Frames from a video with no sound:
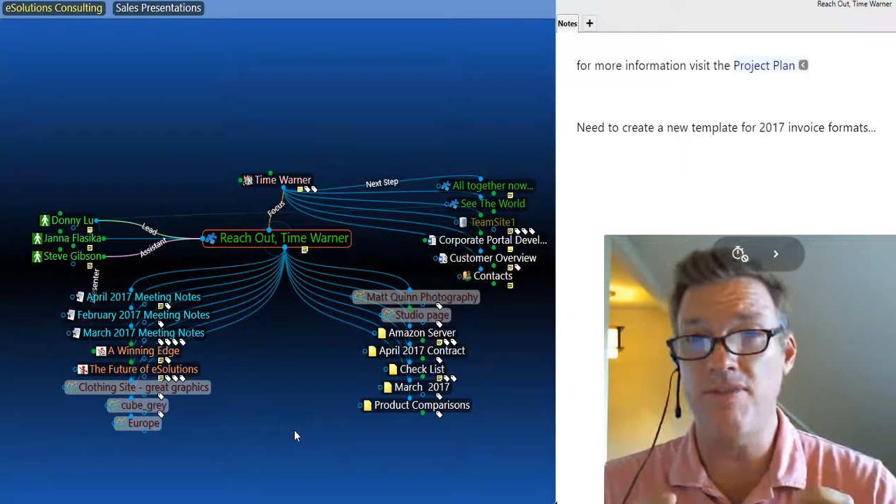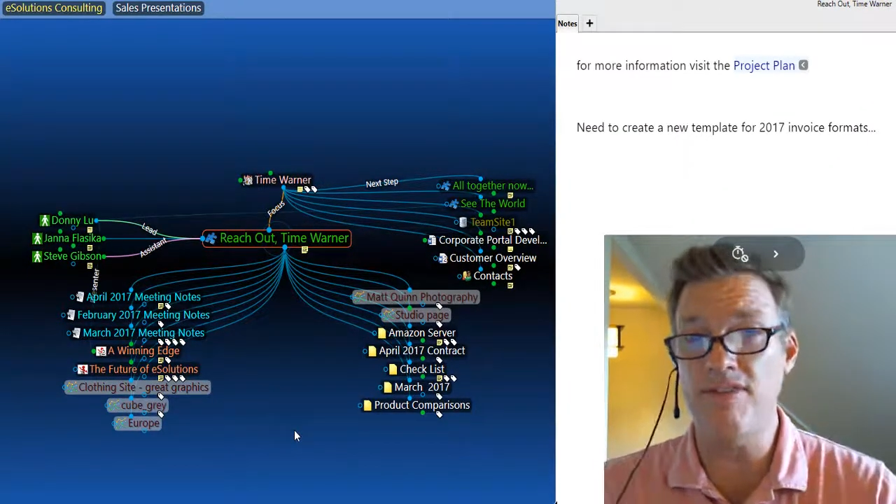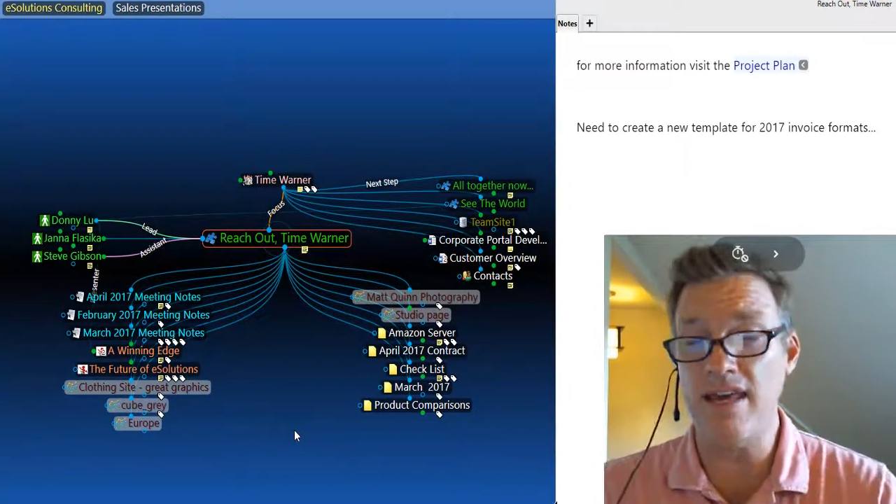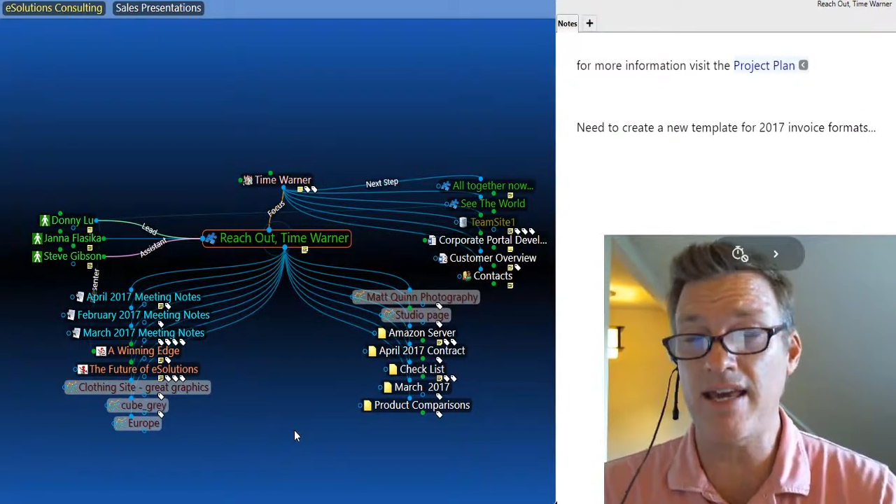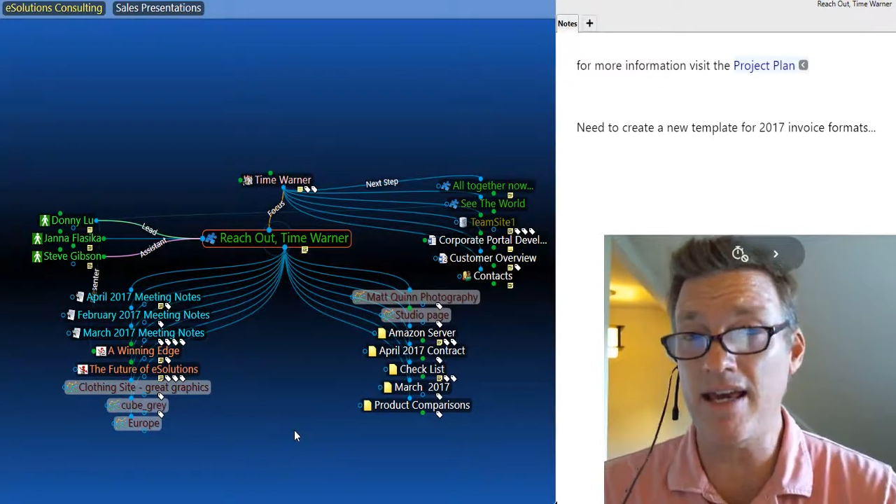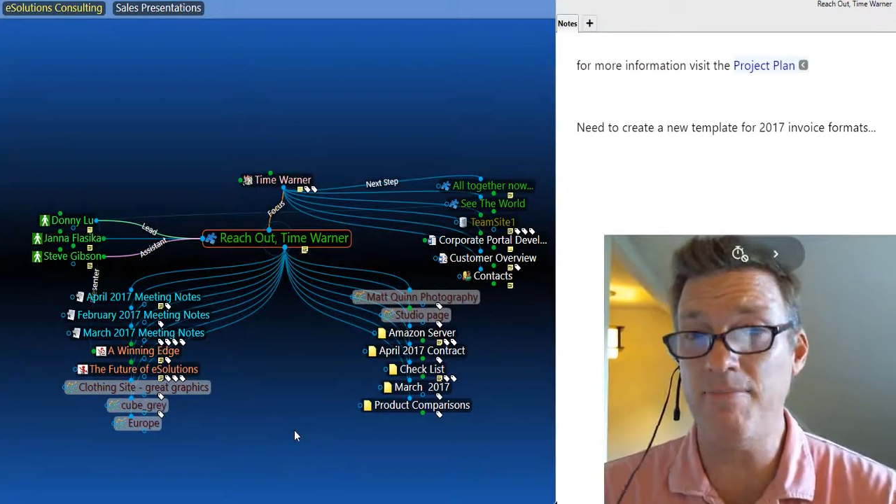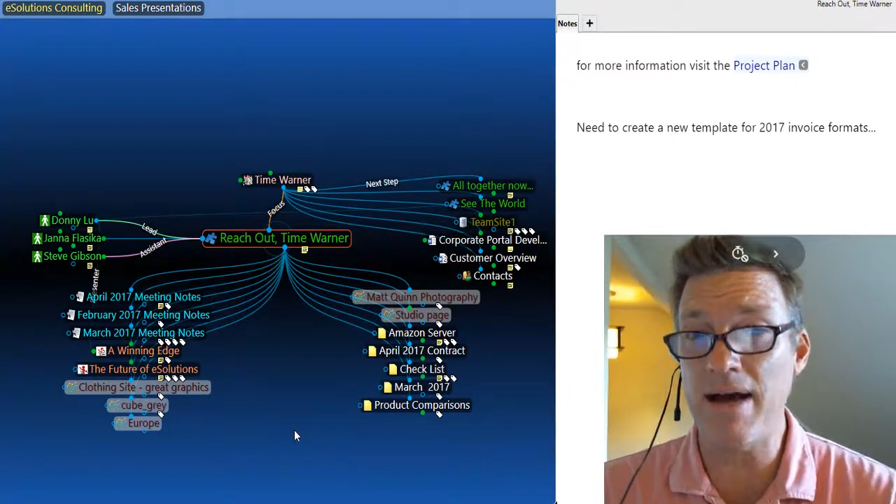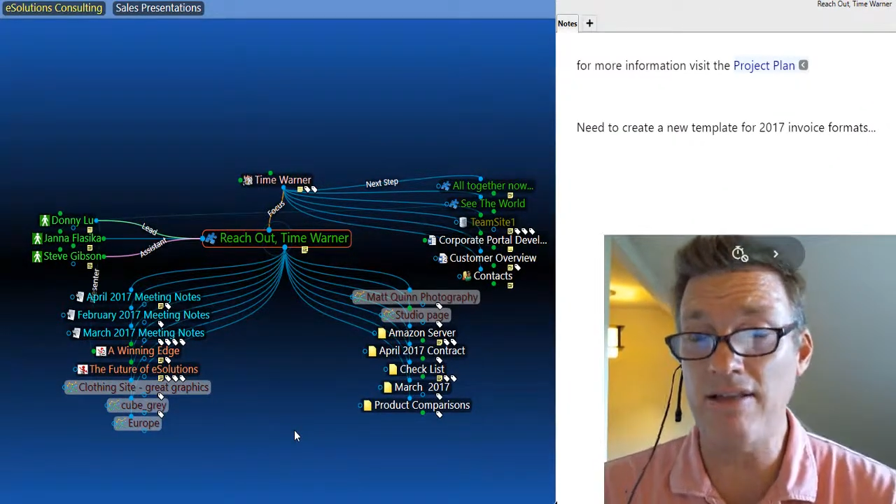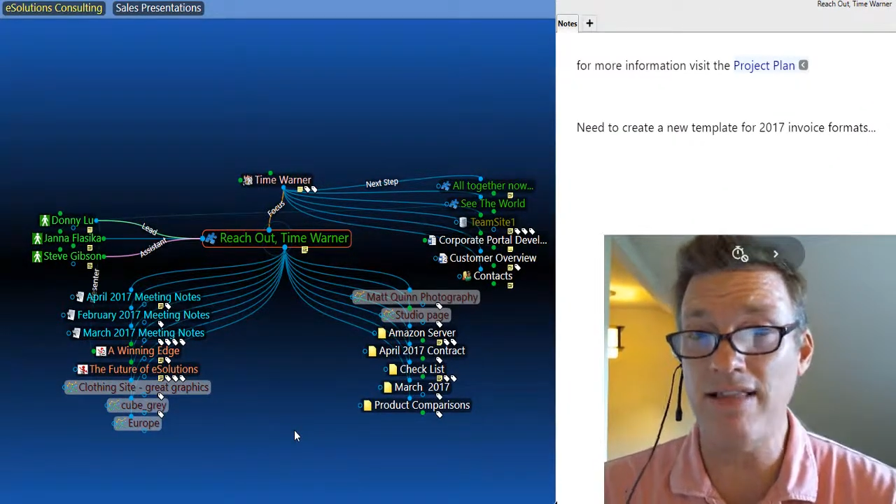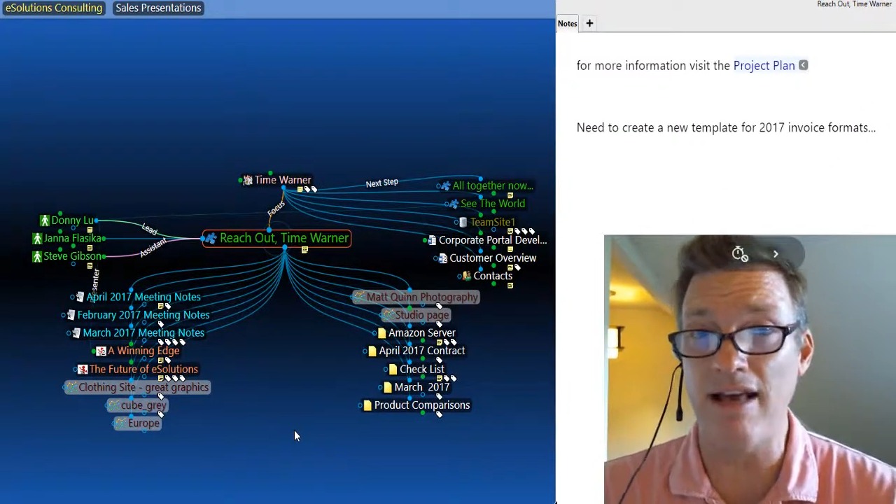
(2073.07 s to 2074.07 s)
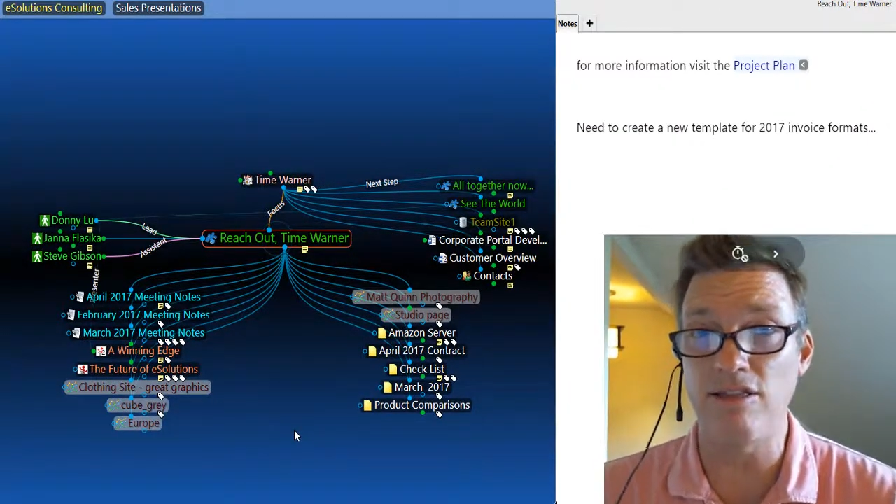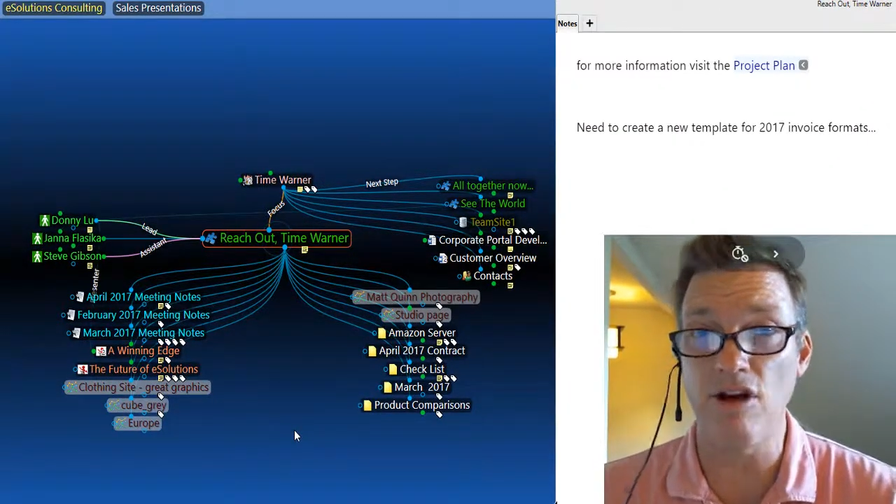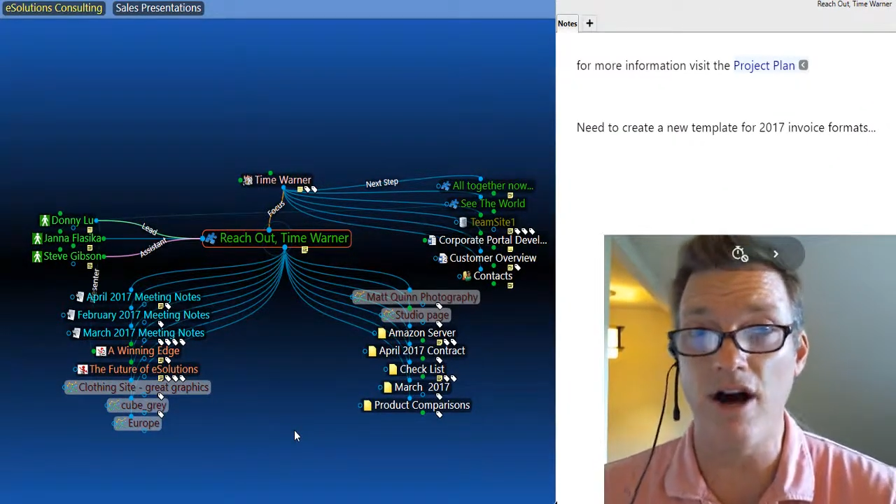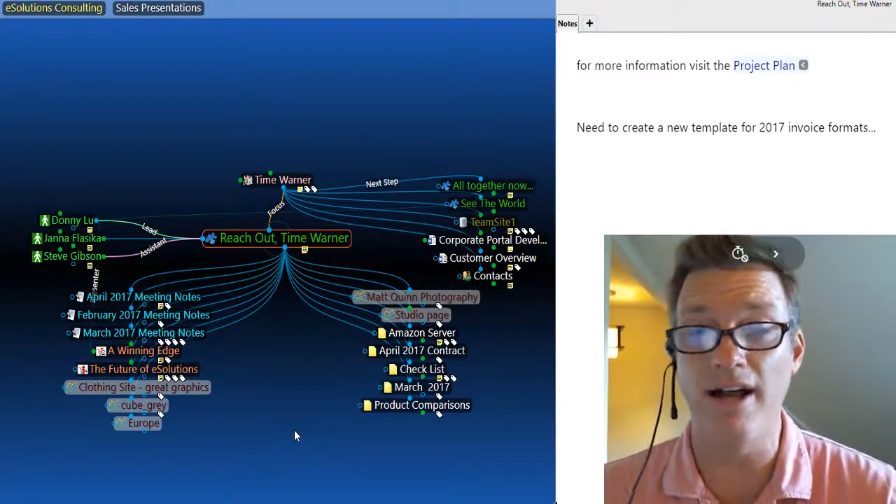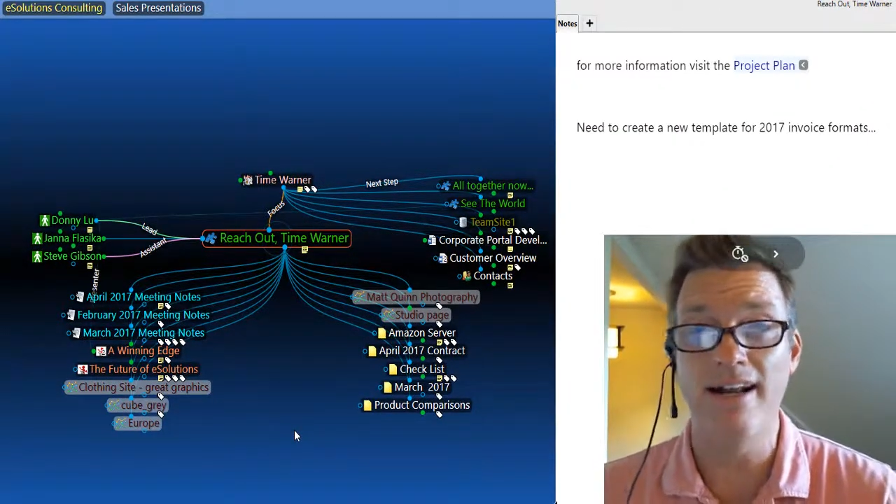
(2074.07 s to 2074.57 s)
thinking about that
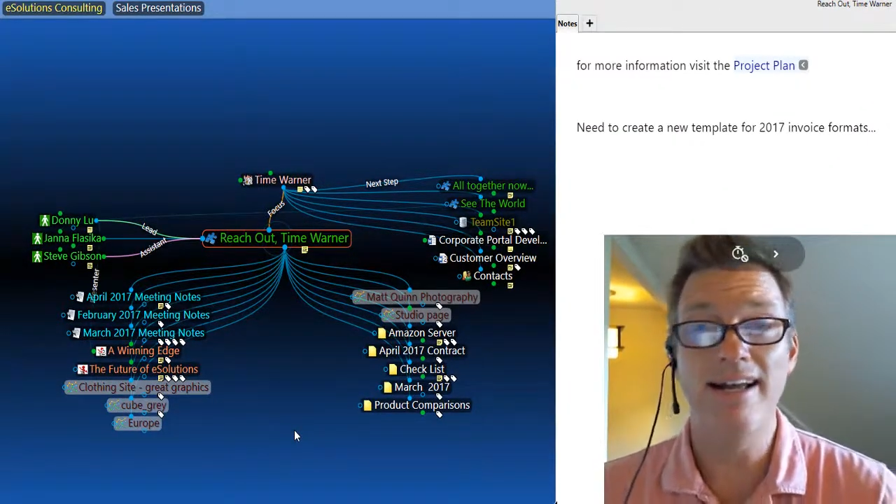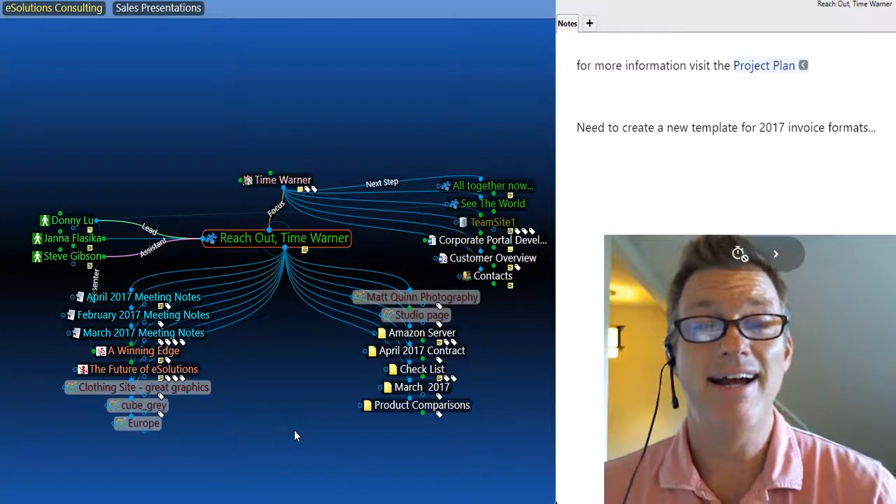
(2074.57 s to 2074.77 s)
thought,